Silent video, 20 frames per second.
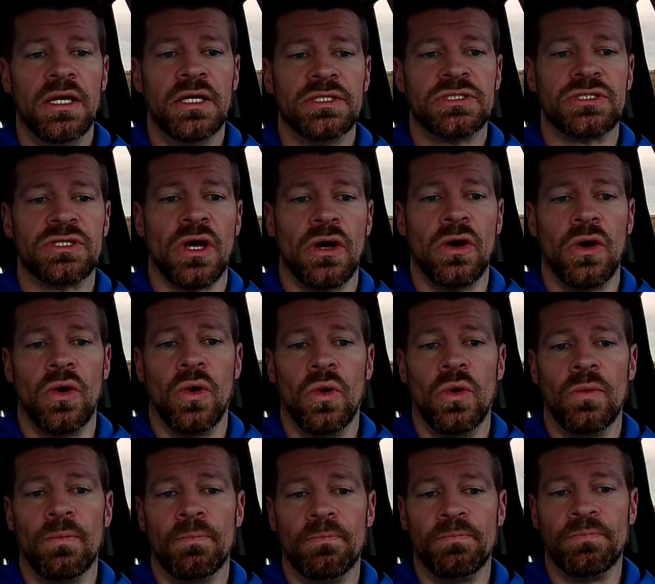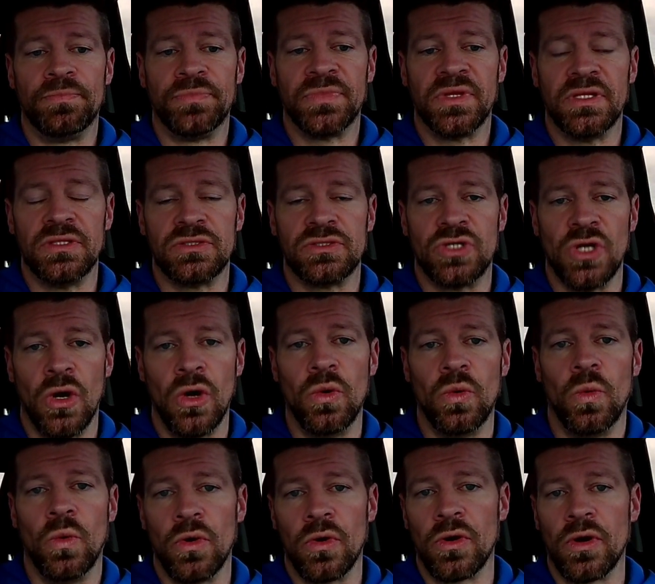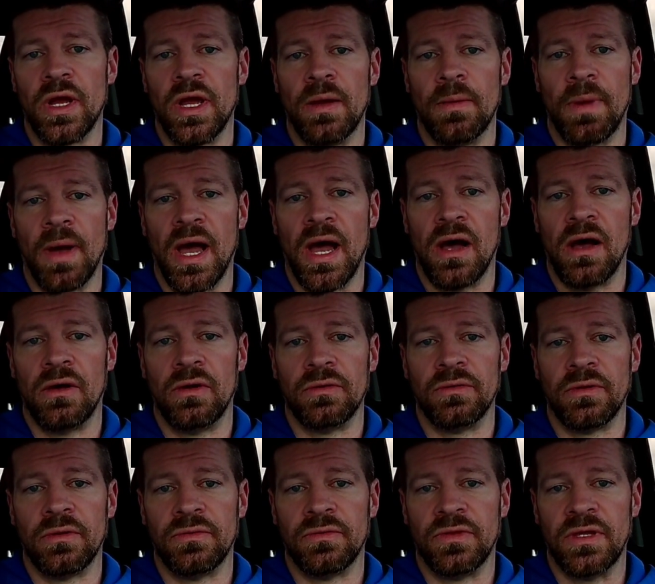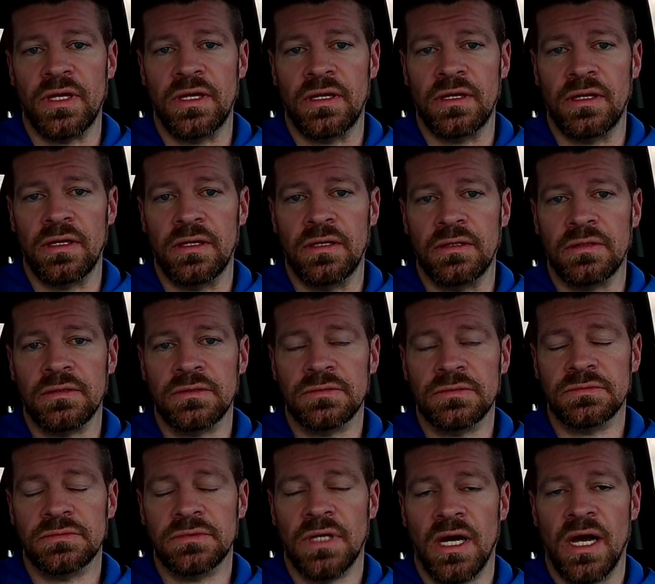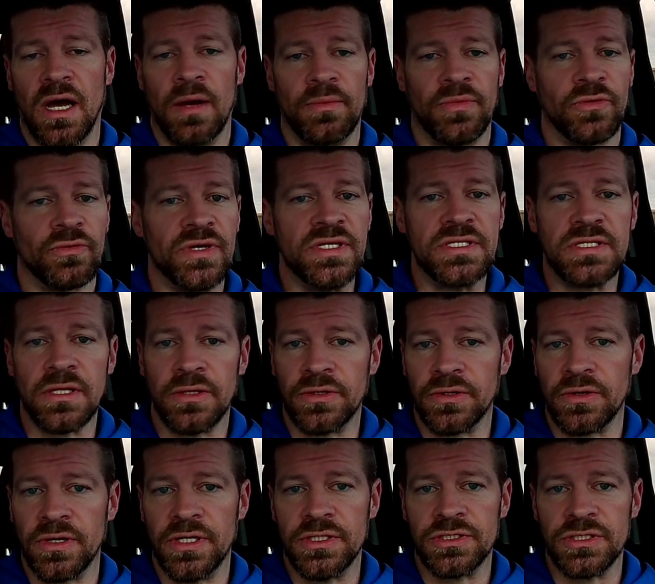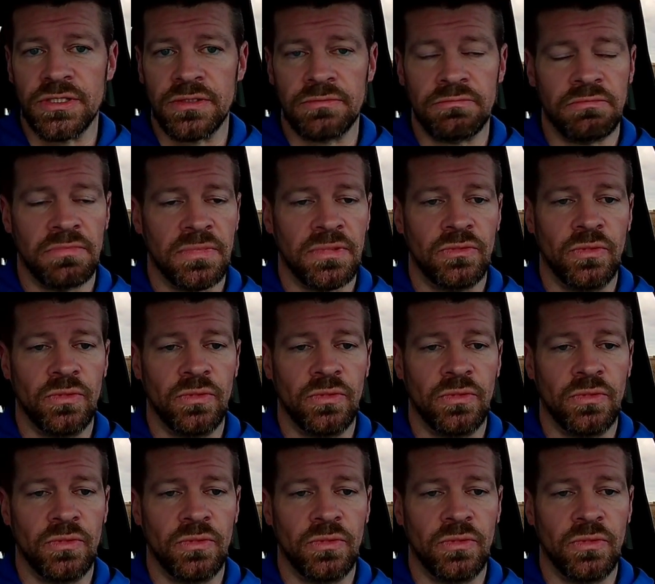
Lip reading: So don't worry about the 3-cylinder engine.